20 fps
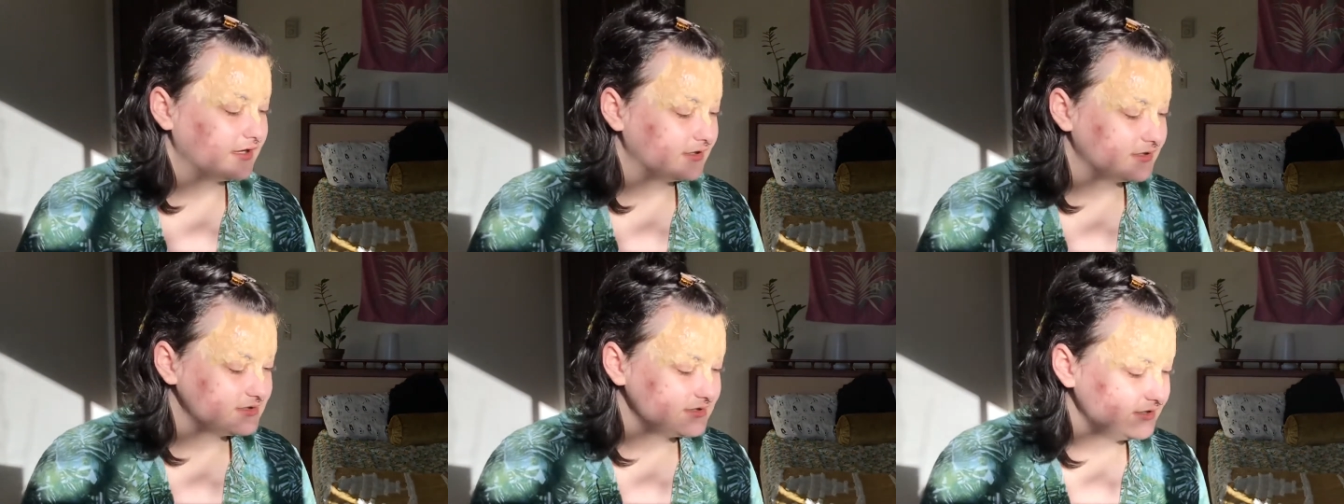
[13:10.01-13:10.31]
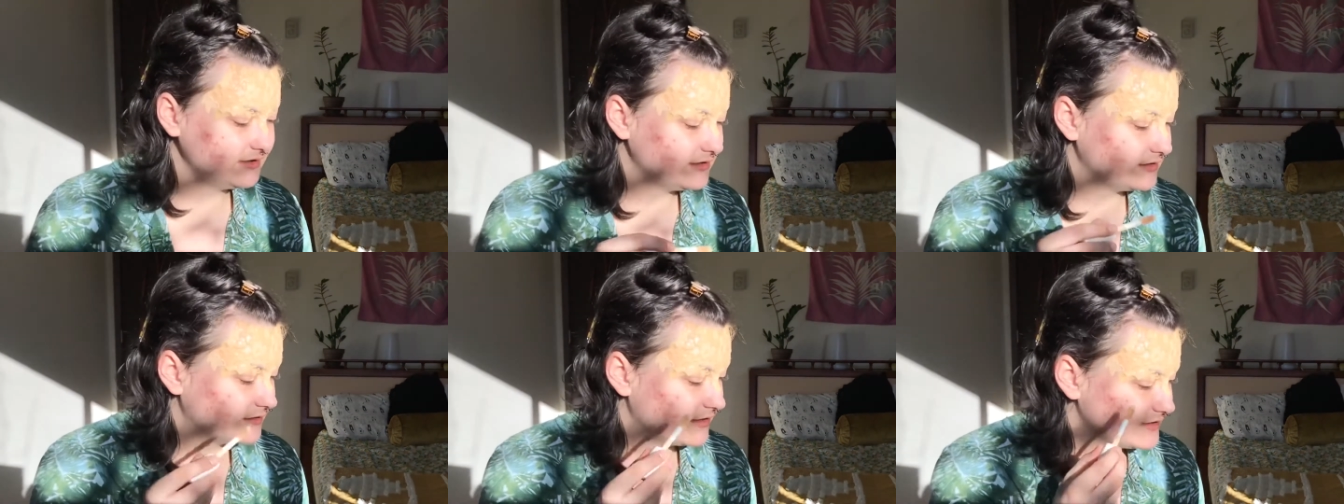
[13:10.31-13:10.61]
Because I
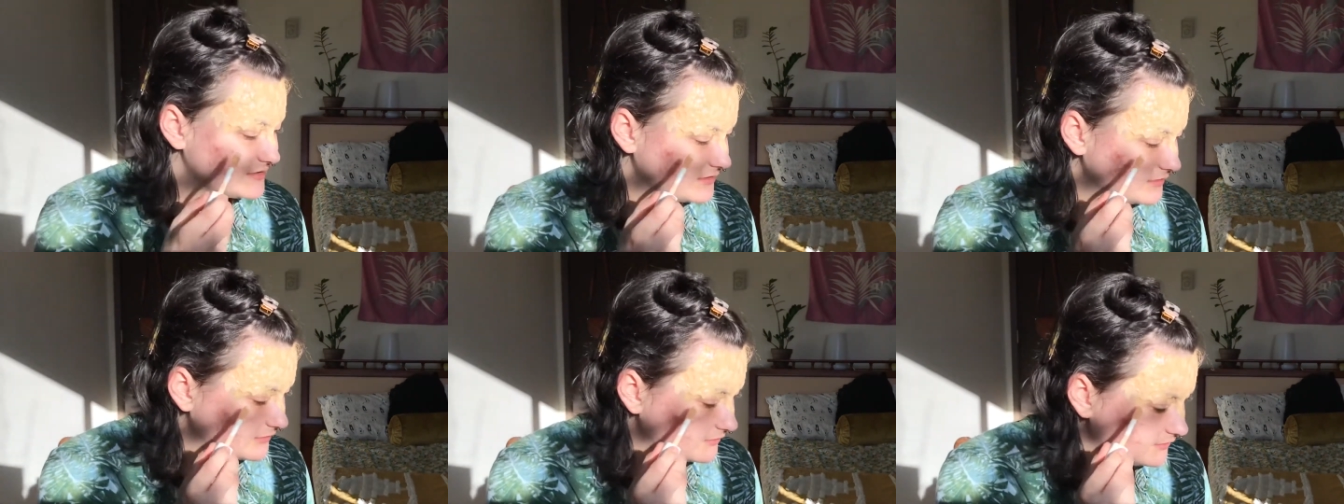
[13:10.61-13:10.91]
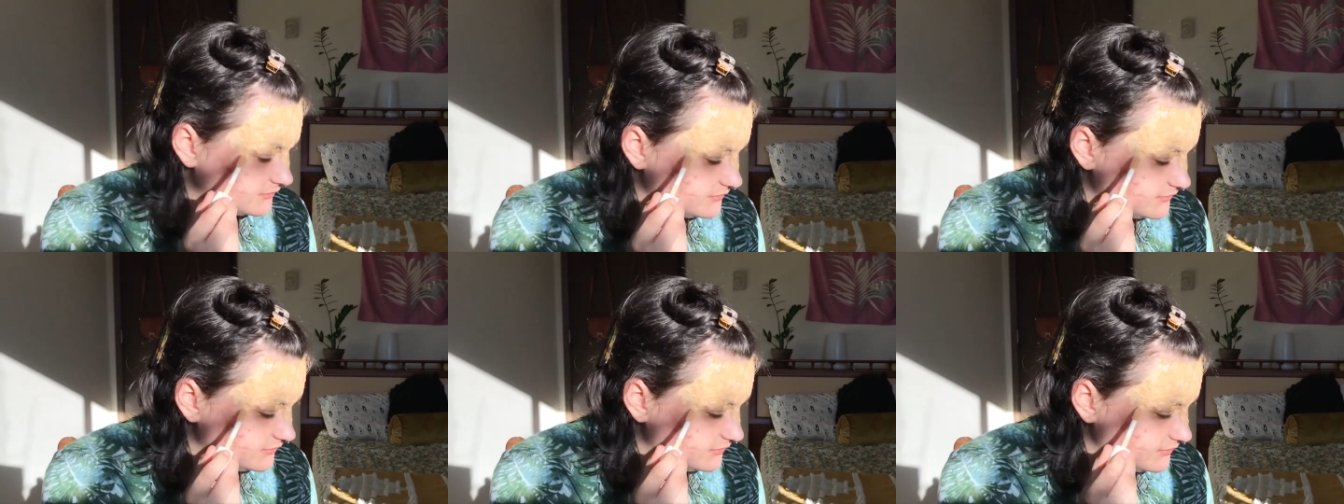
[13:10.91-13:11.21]
think that's a,
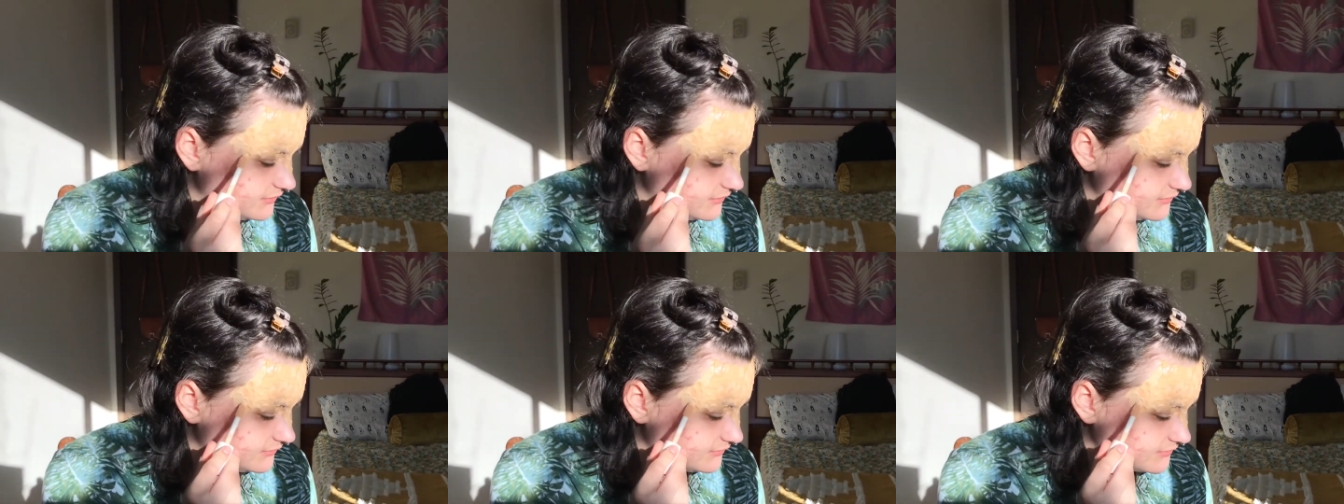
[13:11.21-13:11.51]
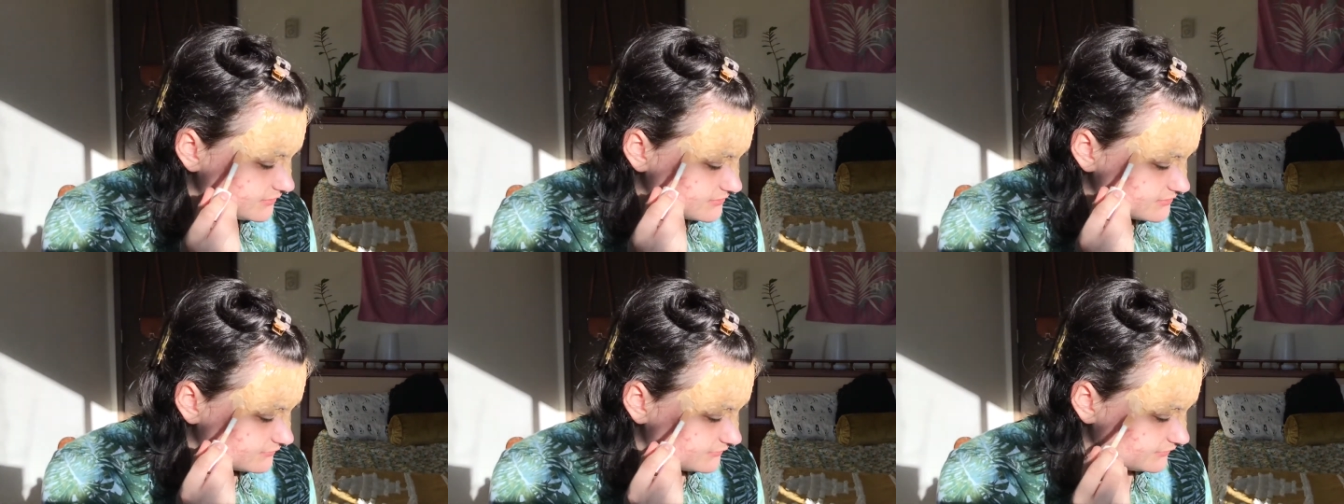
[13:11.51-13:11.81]
I think
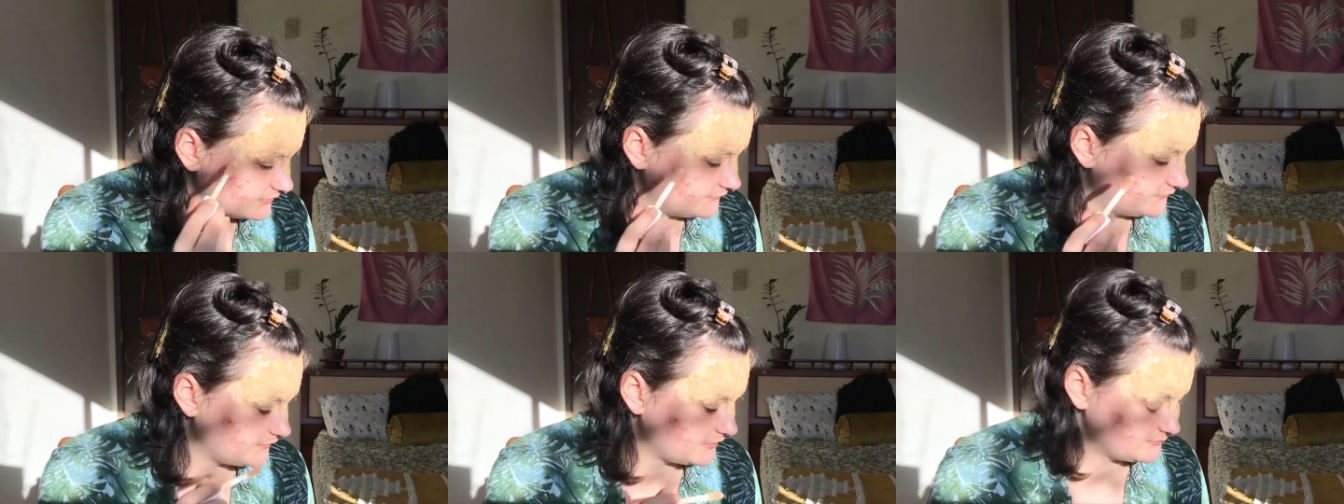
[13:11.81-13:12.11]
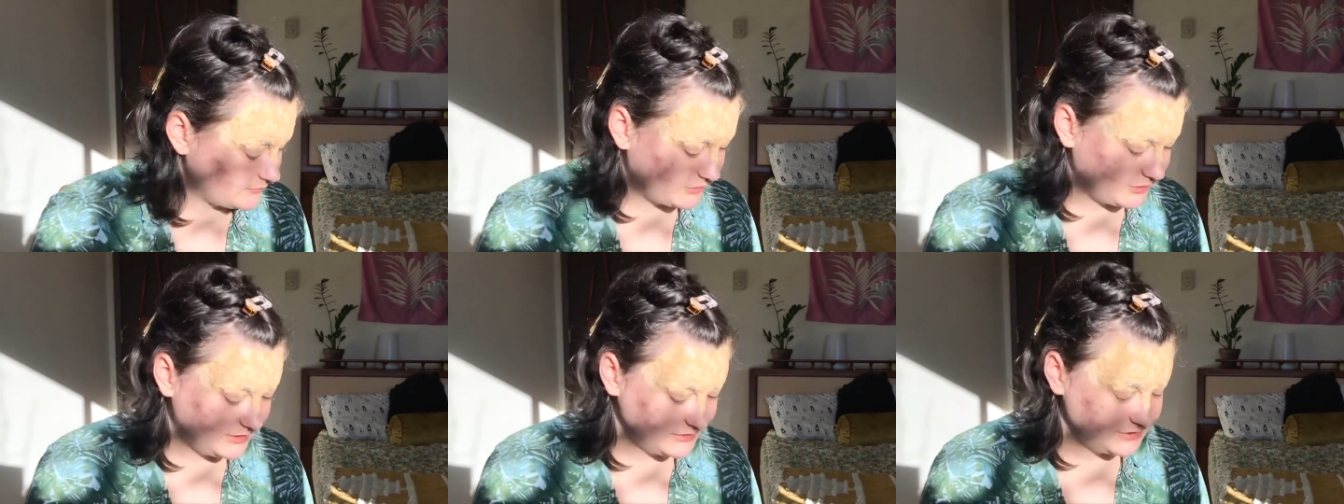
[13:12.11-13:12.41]
that's a really fun
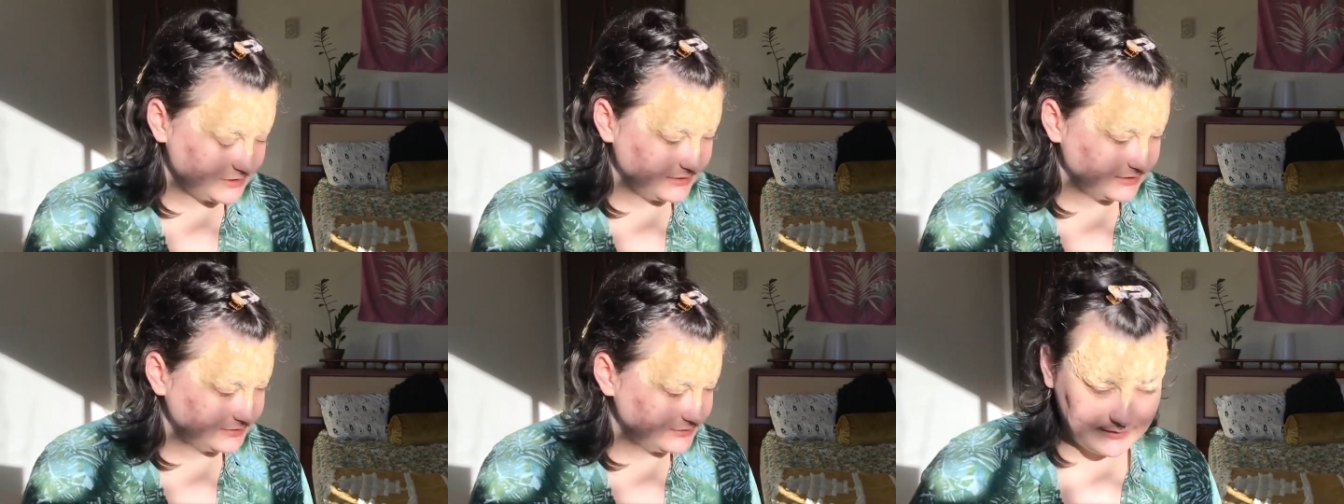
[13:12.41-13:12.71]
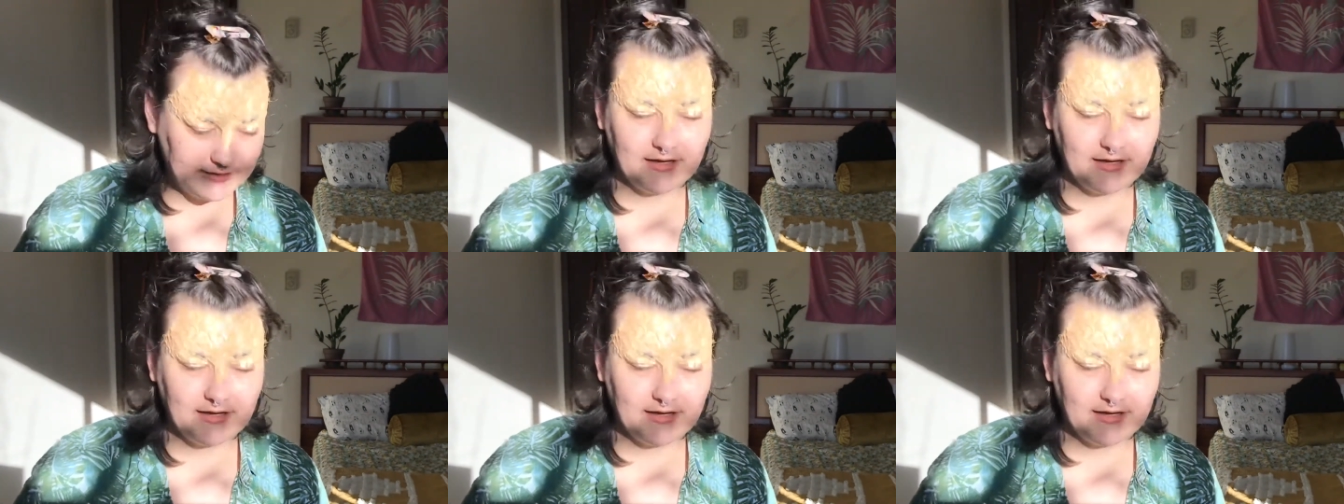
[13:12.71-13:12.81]
project.